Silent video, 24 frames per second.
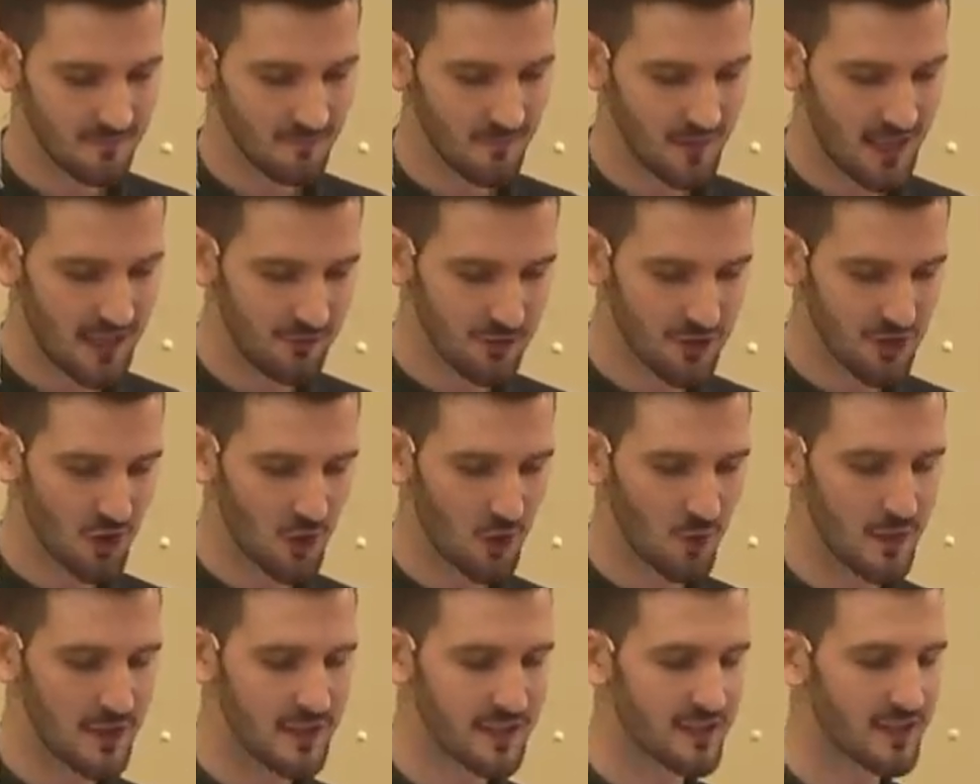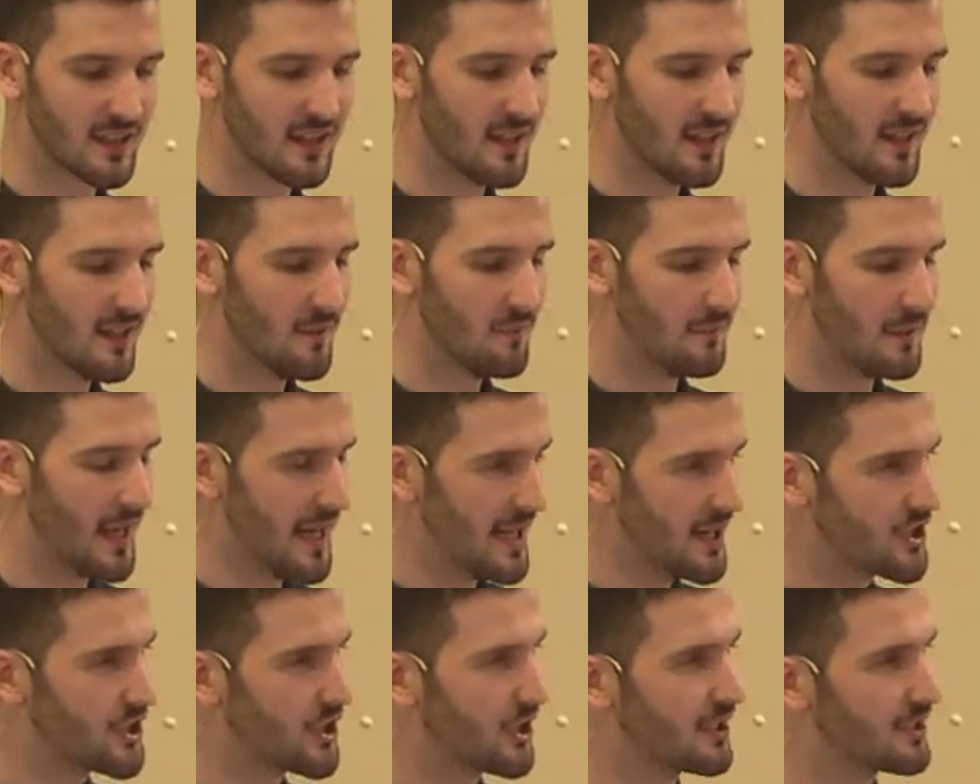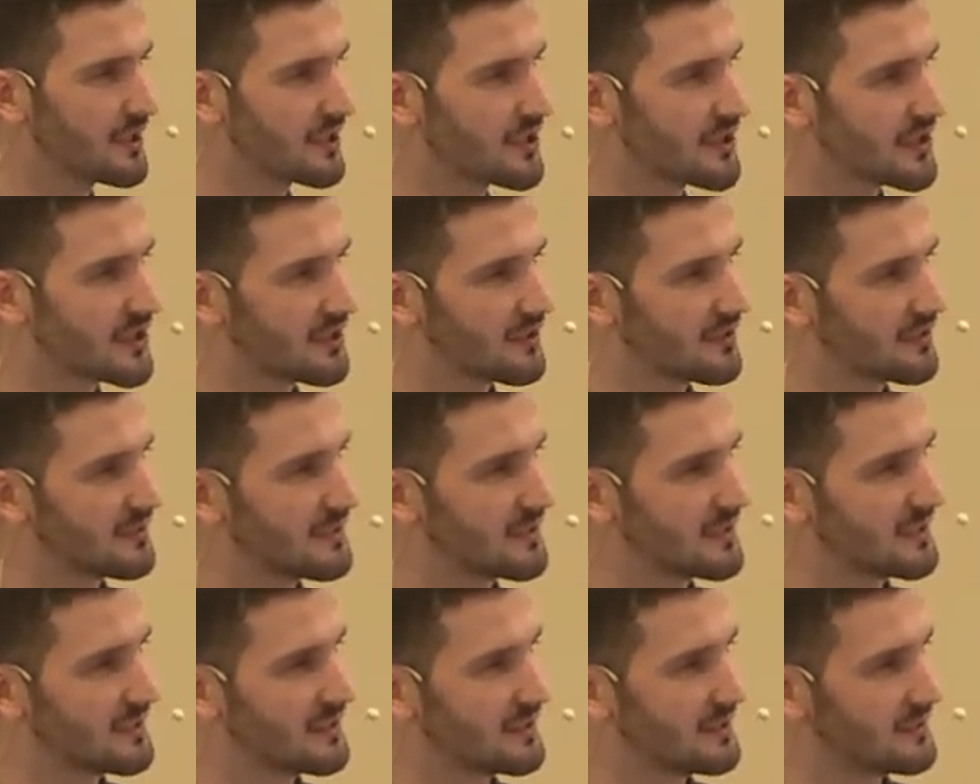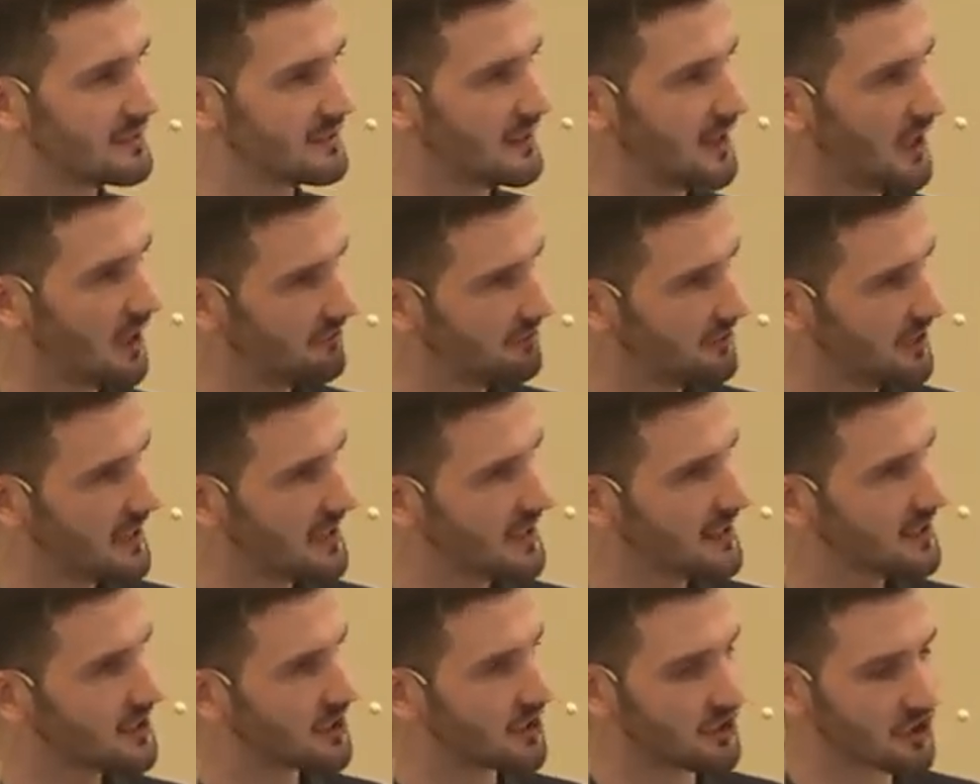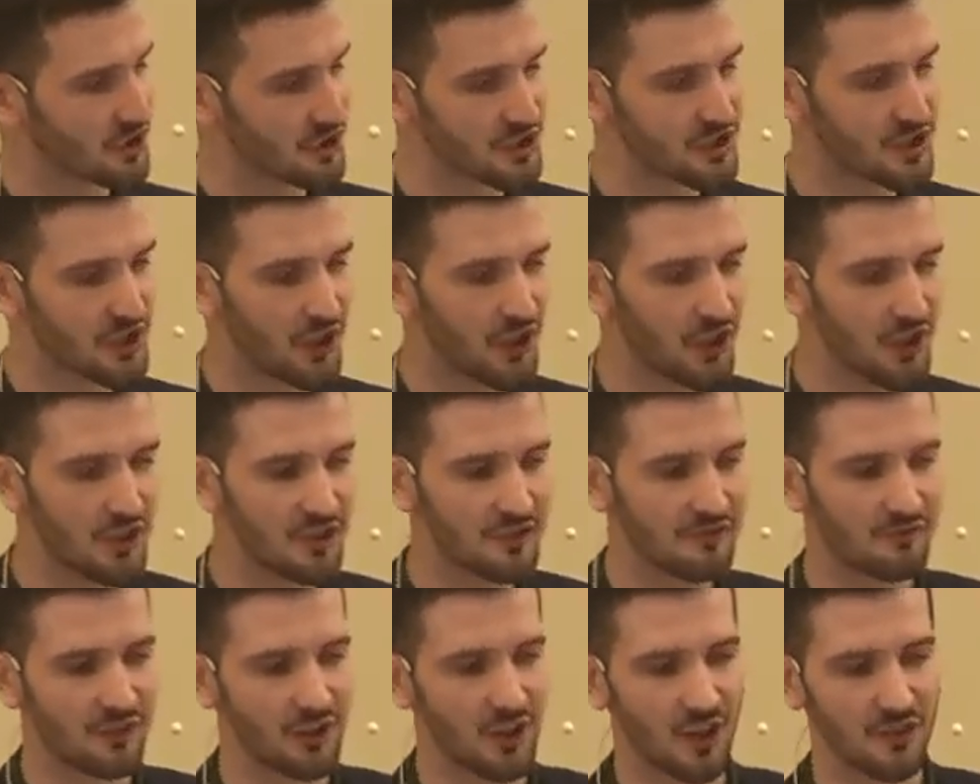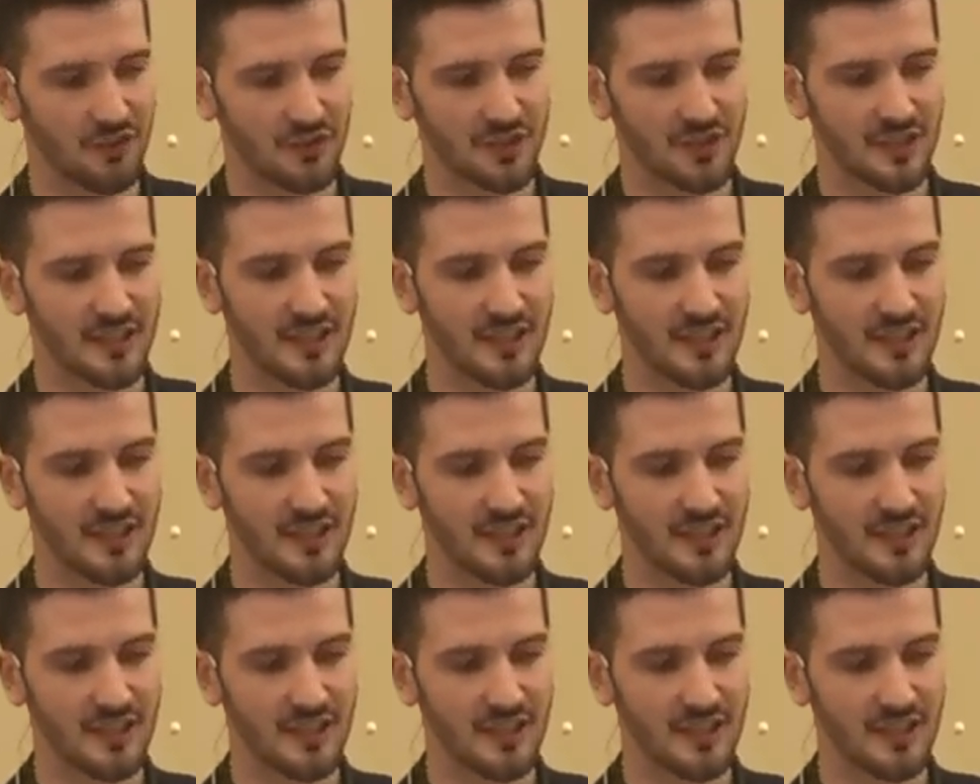He was always patient, loving, concerned for others.